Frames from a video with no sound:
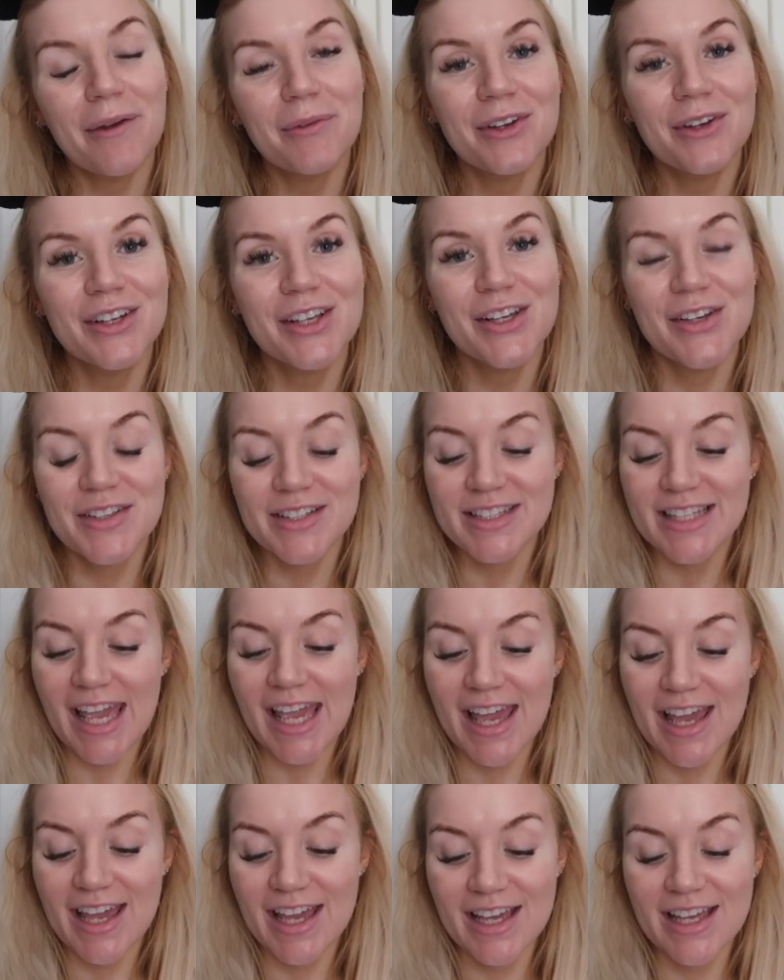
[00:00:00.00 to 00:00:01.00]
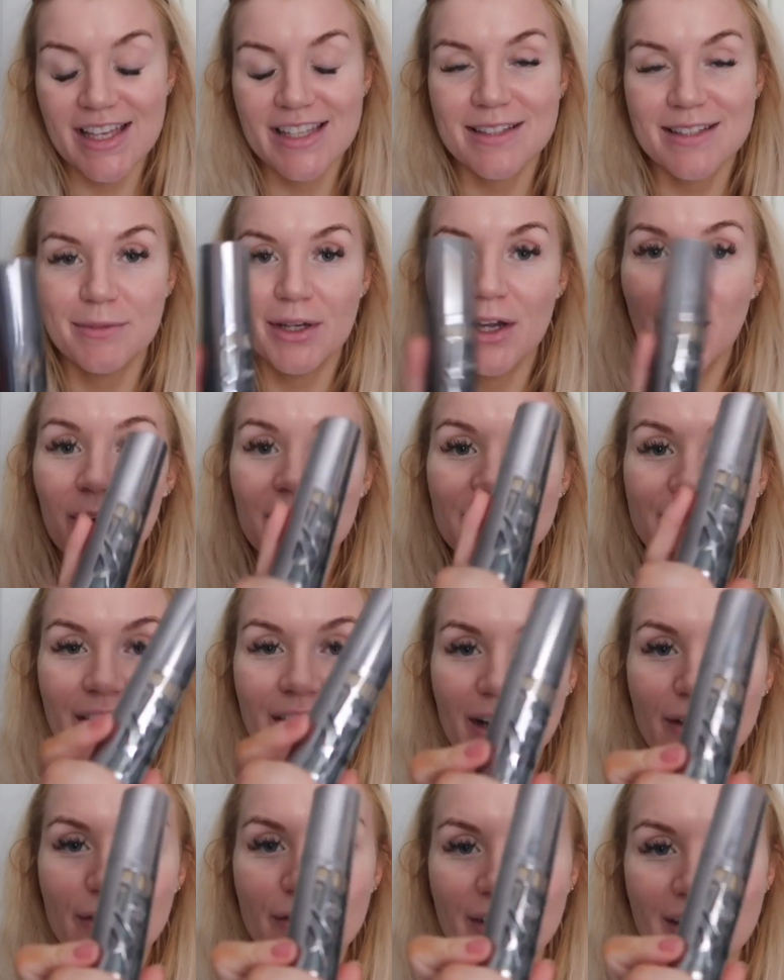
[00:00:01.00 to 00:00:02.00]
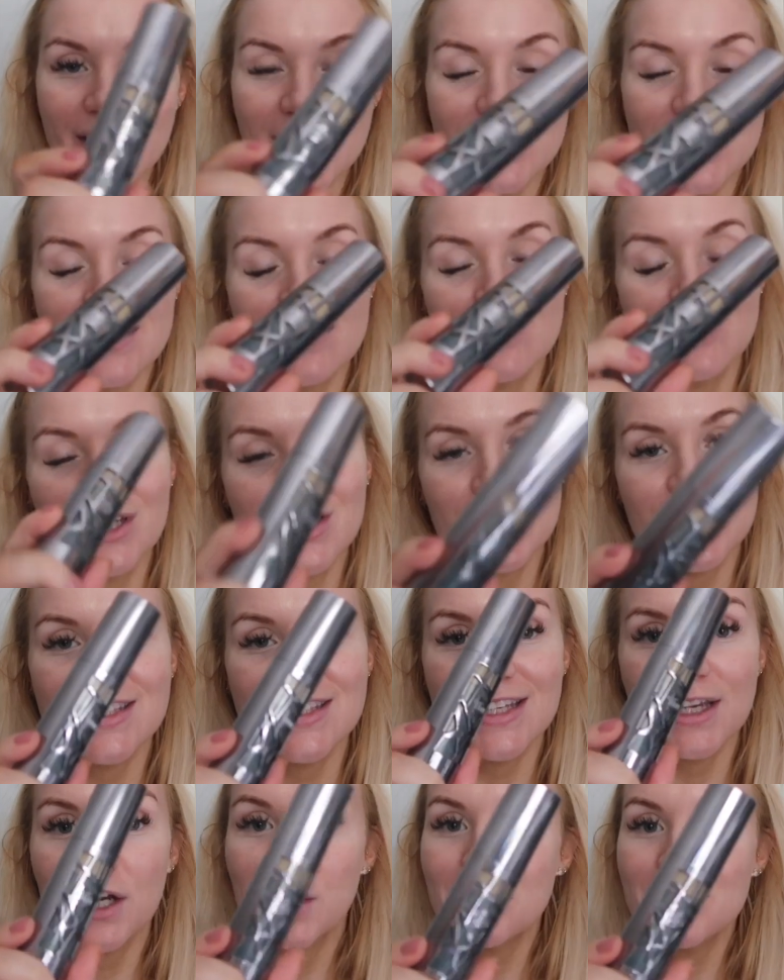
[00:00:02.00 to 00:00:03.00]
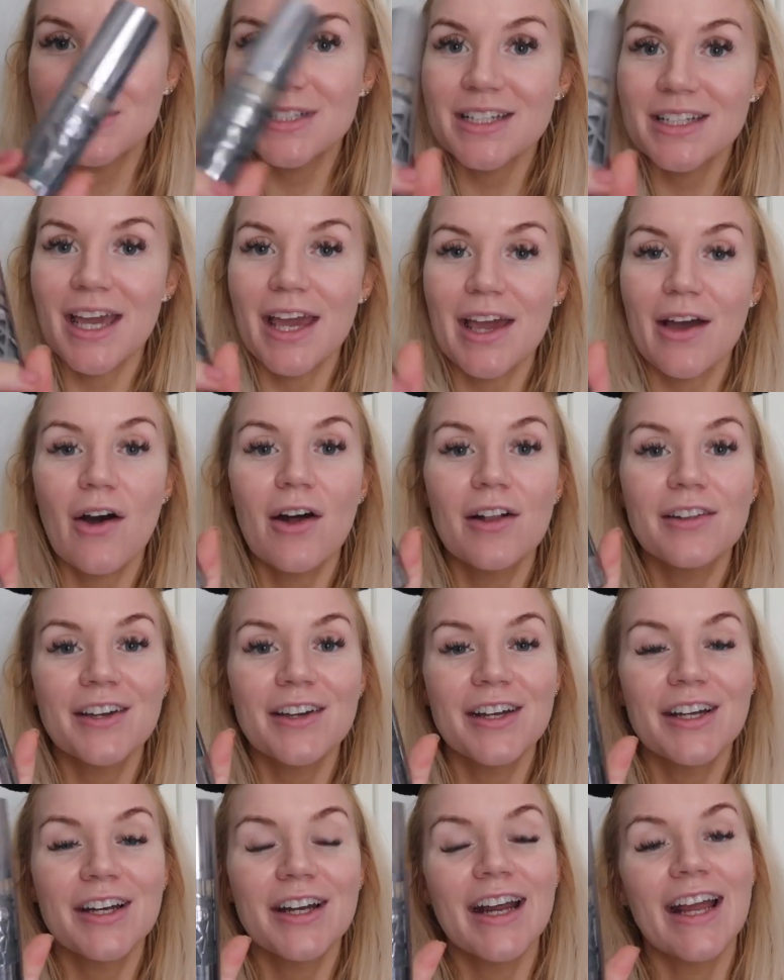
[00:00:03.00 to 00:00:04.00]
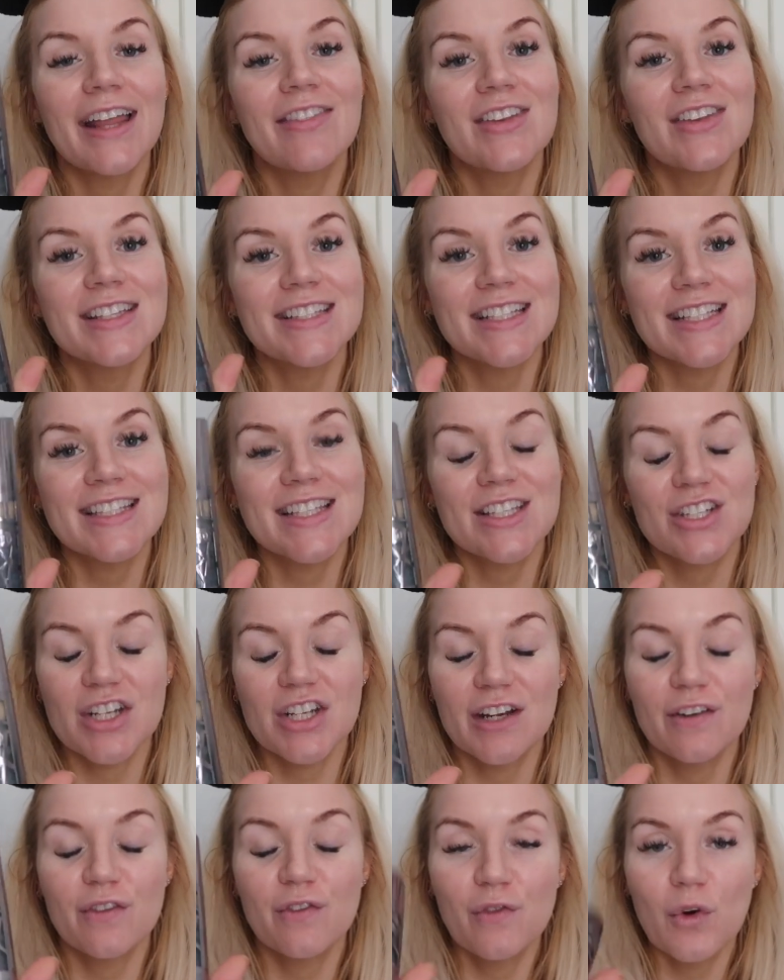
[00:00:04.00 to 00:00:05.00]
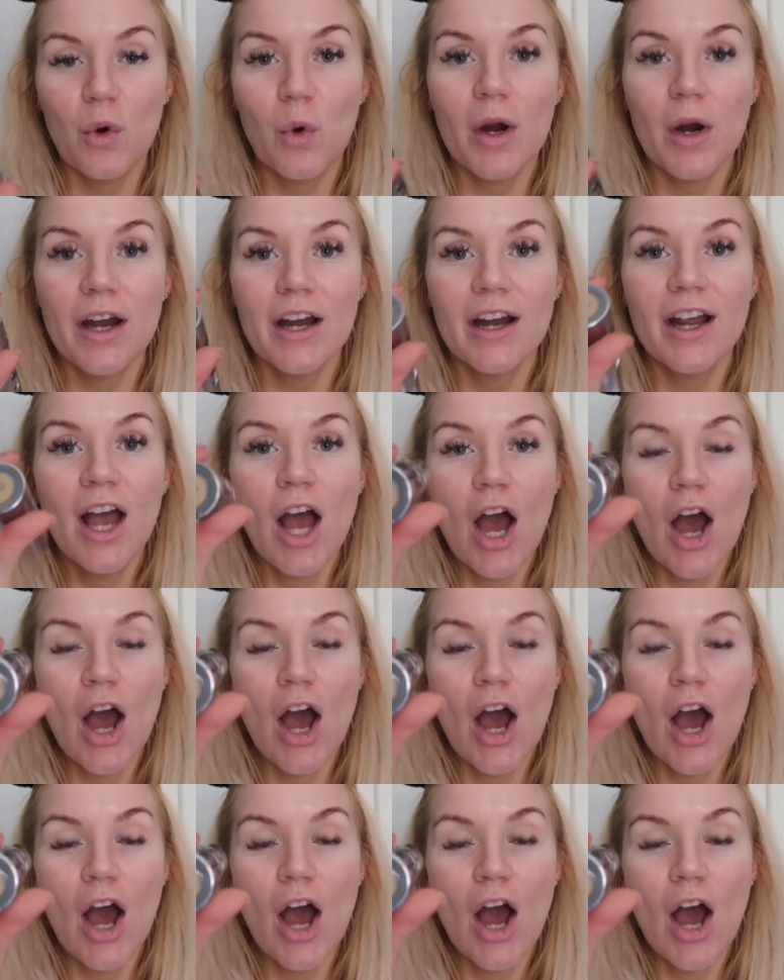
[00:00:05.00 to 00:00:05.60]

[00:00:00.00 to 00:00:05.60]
I'm going to use is my holy grail foundation, which is the Urban Decay All Nighter, and this is the shade 4.